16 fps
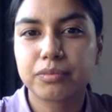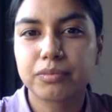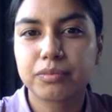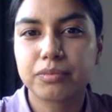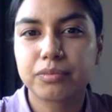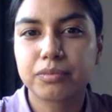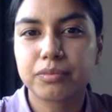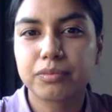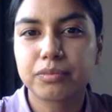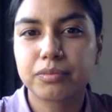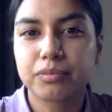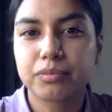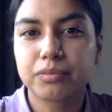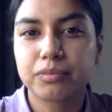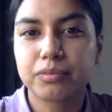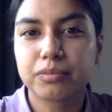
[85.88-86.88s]
we talked
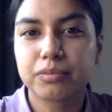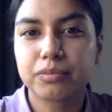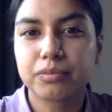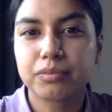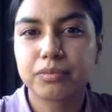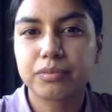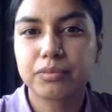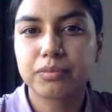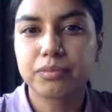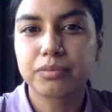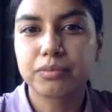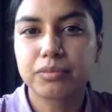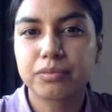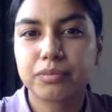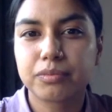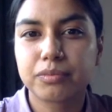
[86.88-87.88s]
to Anam about
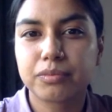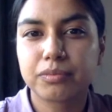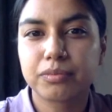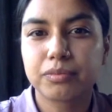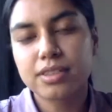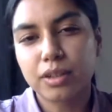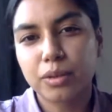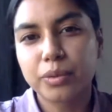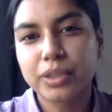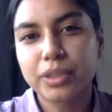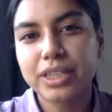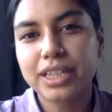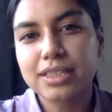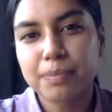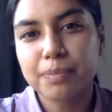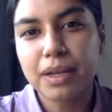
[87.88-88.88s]
today's uh, women
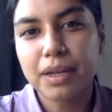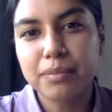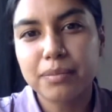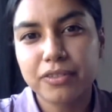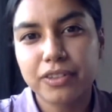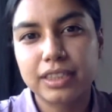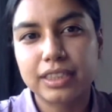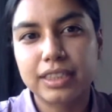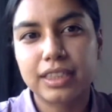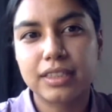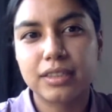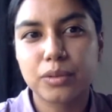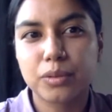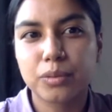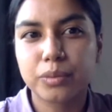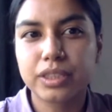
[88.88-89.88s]
film and entrepreneurship
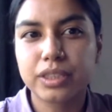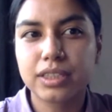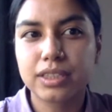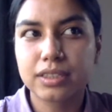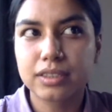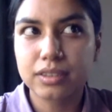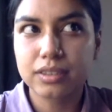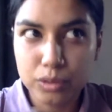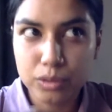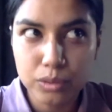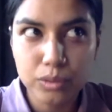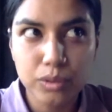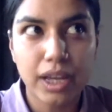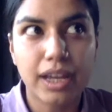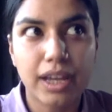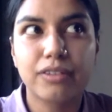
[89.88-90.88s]
because uh, we as
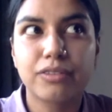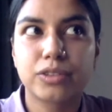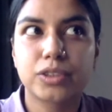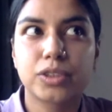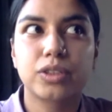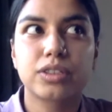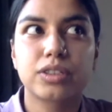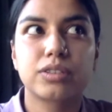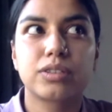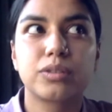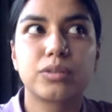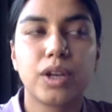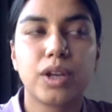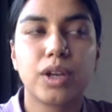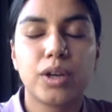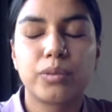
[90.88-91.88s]
PAME felt that
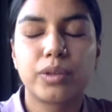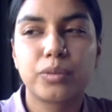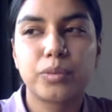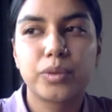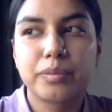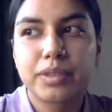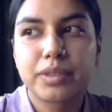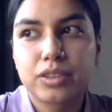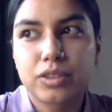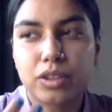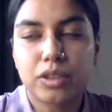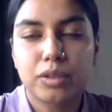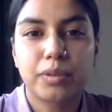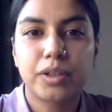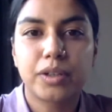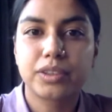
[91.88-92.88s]
we do have
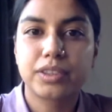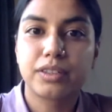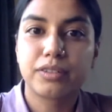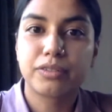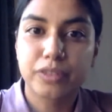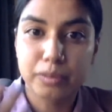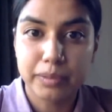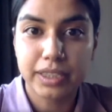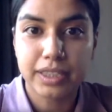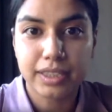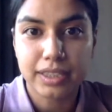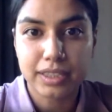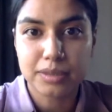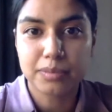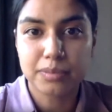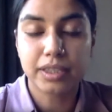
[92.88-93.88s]
talks on where women talk
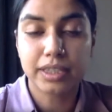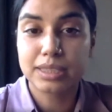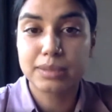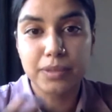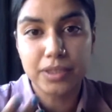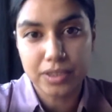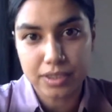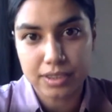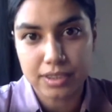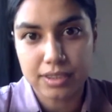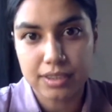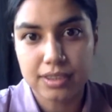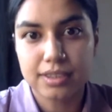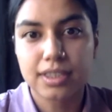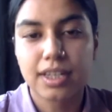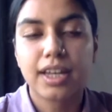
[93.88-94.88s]
about their filmmaking
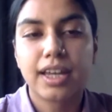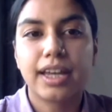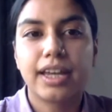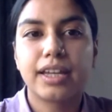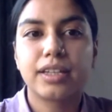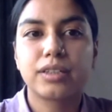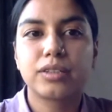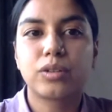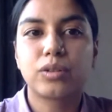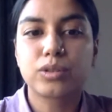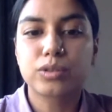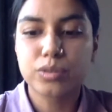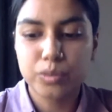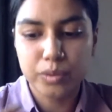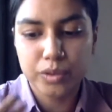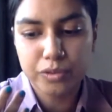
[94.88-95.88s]
experiences,
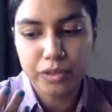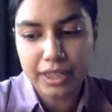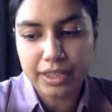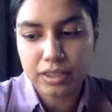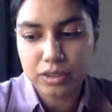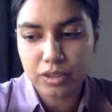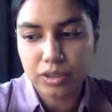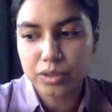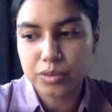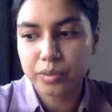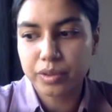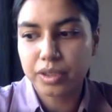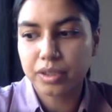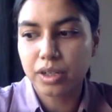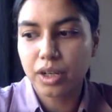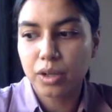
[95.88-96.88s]
and also we've
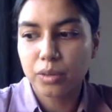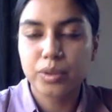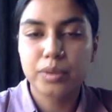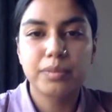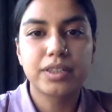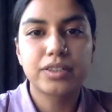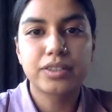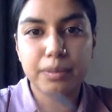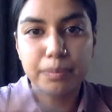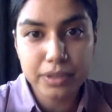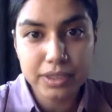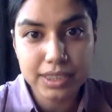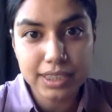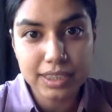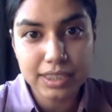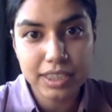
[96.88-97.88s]
had talks where
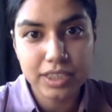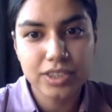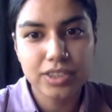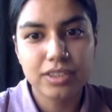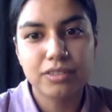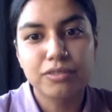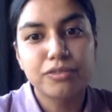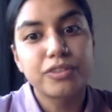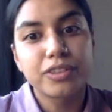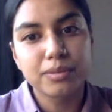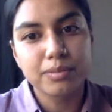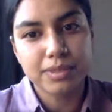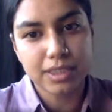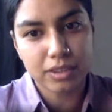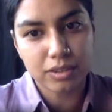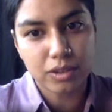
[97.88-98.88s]
women representation
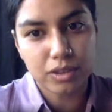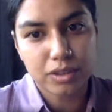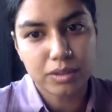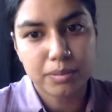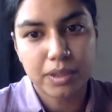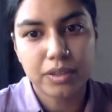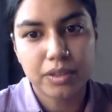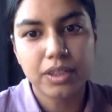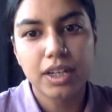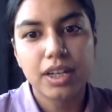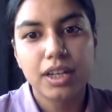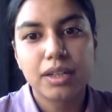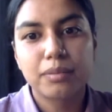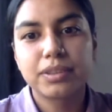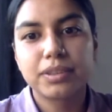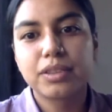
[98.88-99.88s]
in films are talked
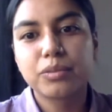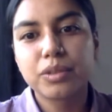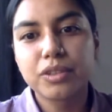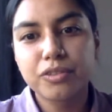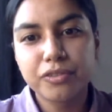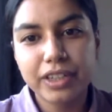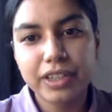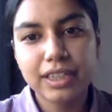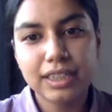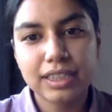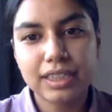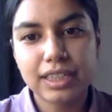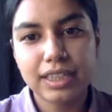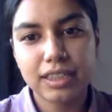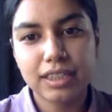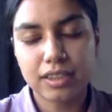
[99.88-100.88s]
about. But then we
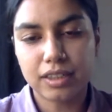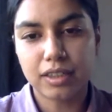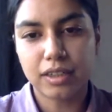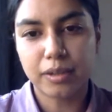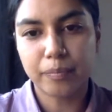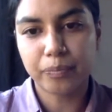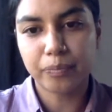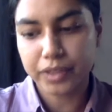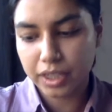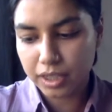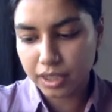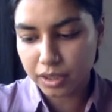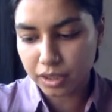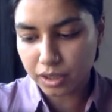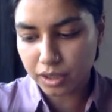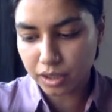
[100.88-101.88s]
felt like um,
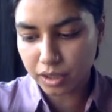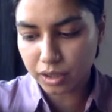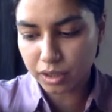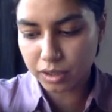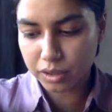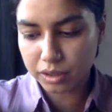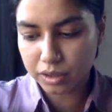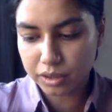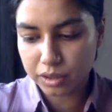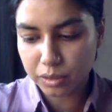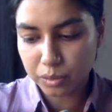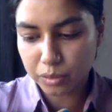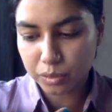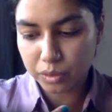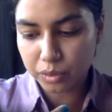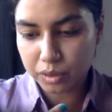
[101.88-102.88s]
uh,
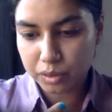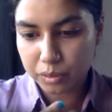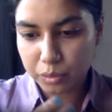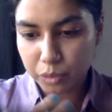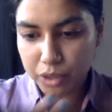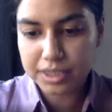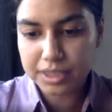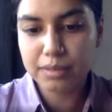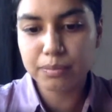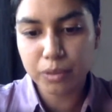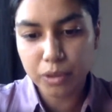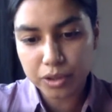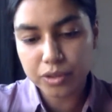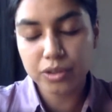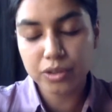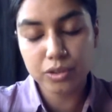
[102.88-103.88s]
what is
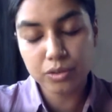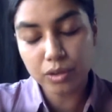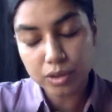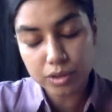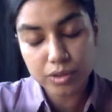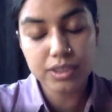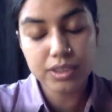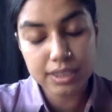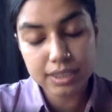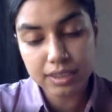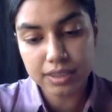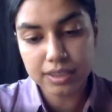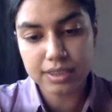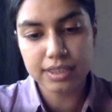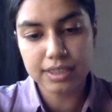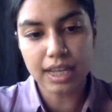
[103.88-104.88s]
important to also
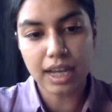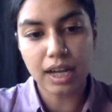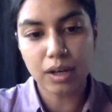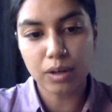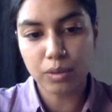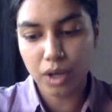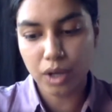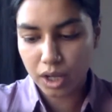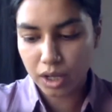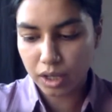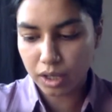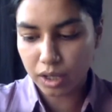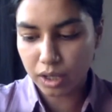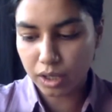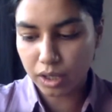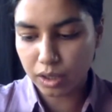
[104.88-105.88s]
discuss is how
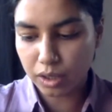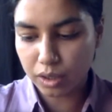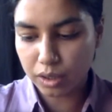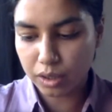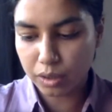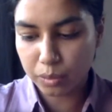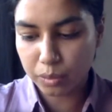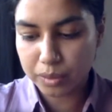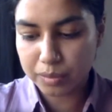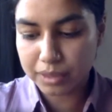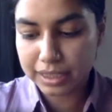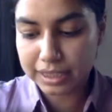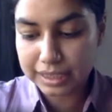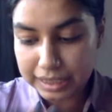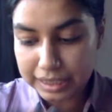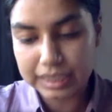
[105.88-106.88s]
uh,
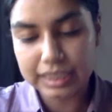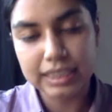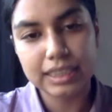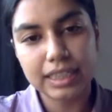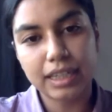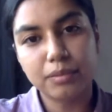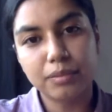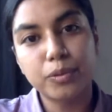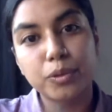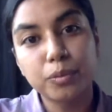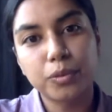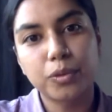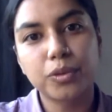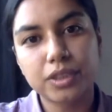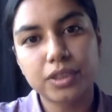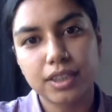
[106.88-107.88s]
women lead and
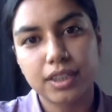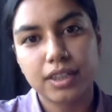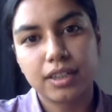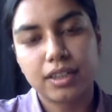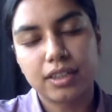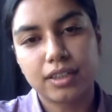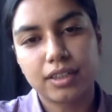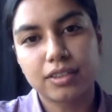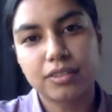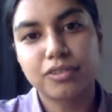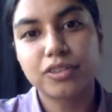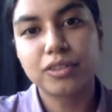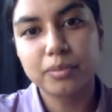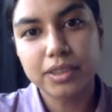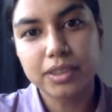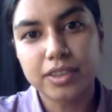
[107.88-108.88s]
promote uh, the
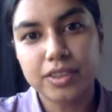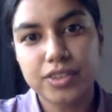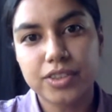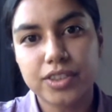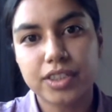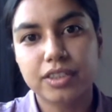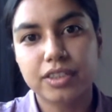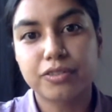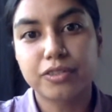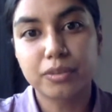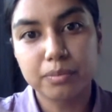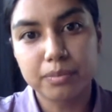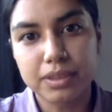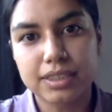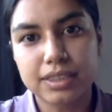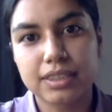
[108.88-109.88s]
film industry, the film
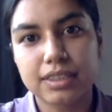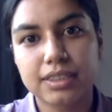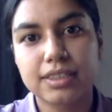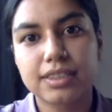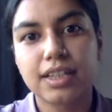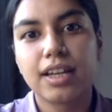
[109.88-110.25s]
business,